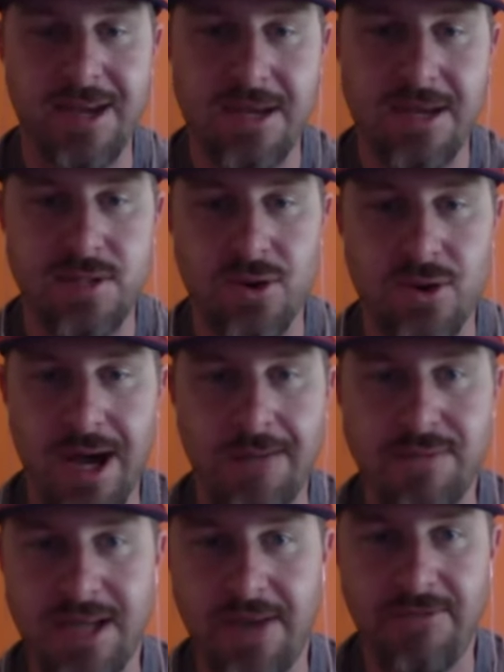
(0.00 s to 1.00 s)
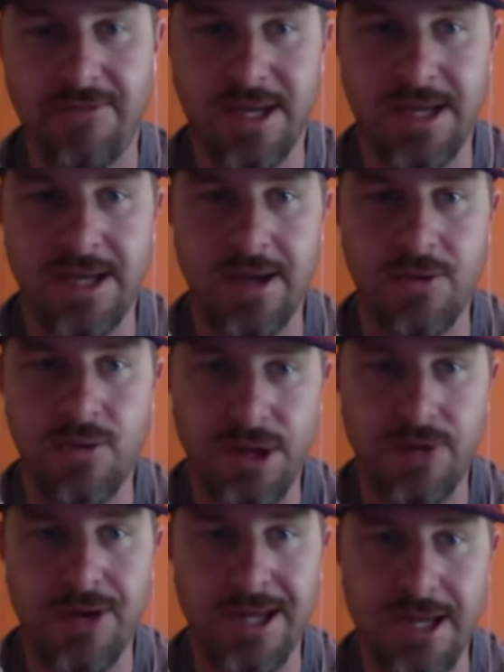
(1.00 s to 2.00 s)
So I'm definitely
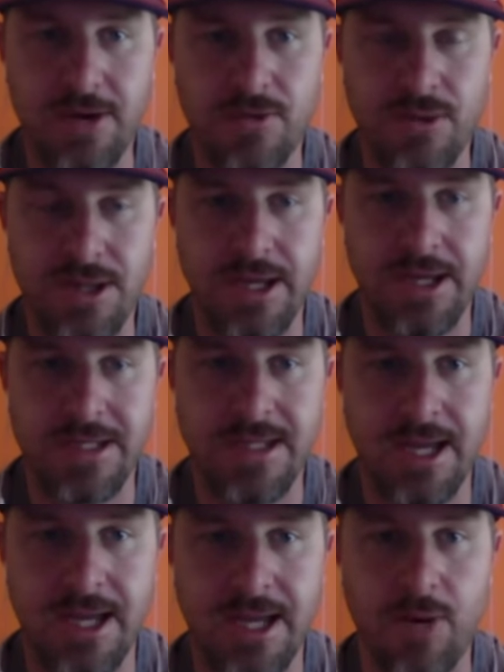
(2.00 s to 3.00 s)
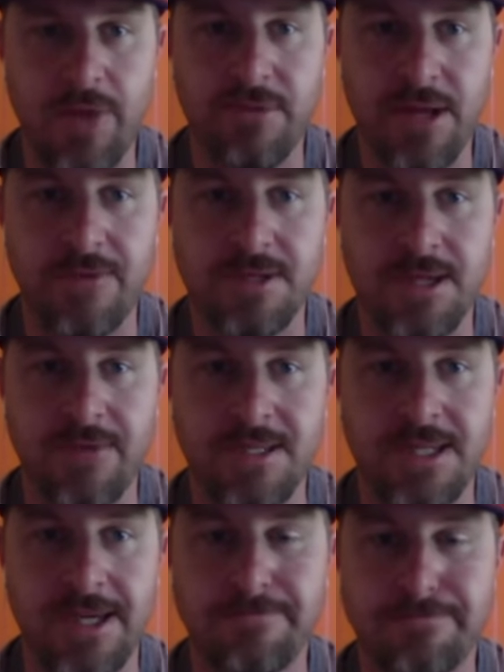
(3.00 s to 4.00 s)
with you right there with staying away from the number
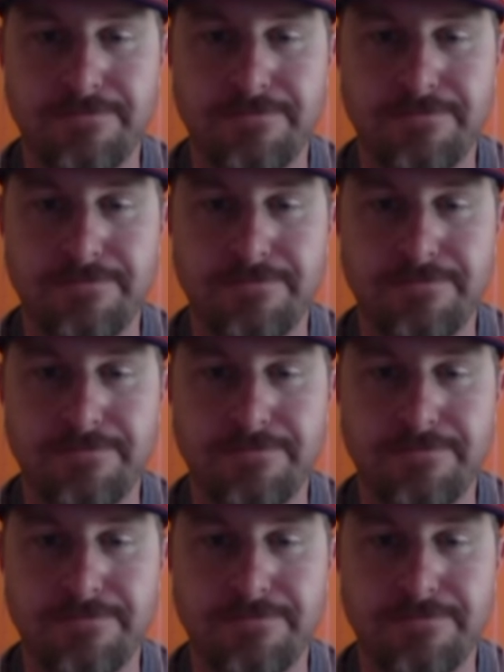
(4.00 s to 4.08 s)
17.